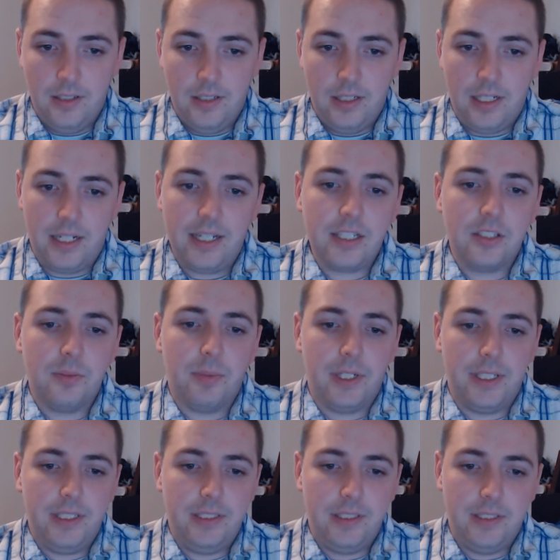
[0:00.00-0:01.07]
An
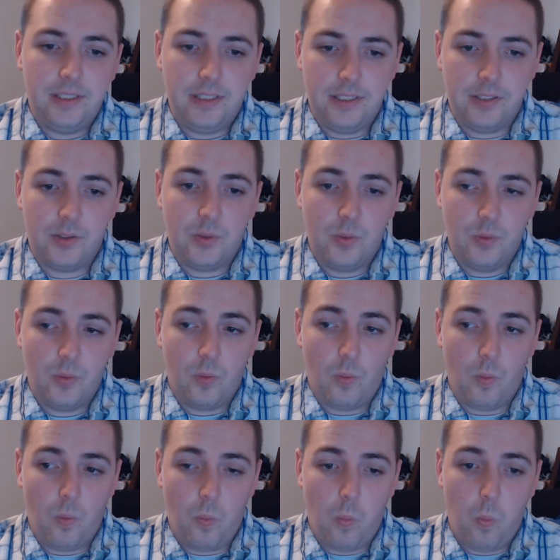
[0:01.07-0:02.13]
exabyte is
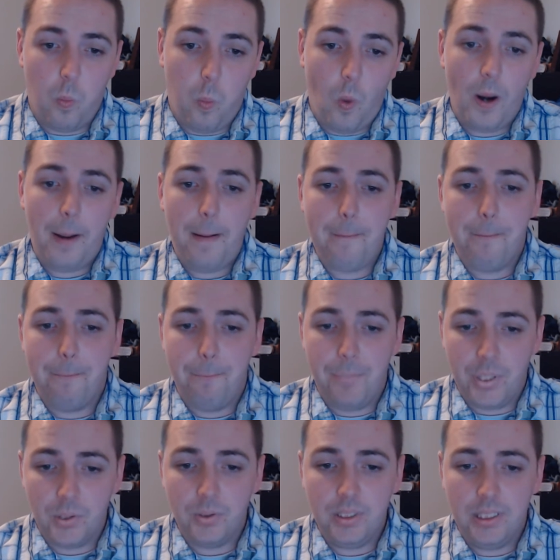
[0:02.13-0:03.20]
1
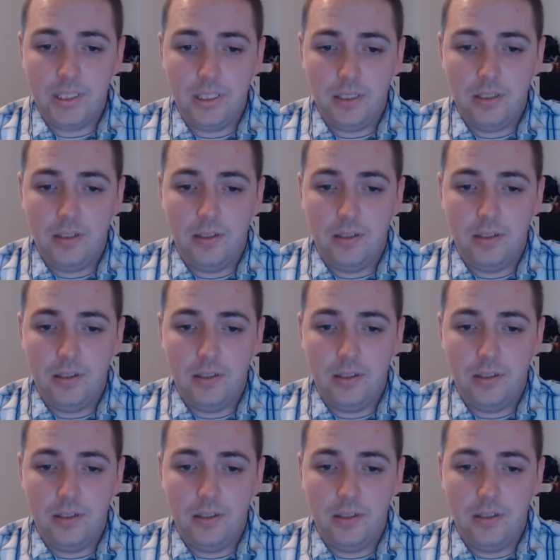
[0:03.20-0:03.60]
billion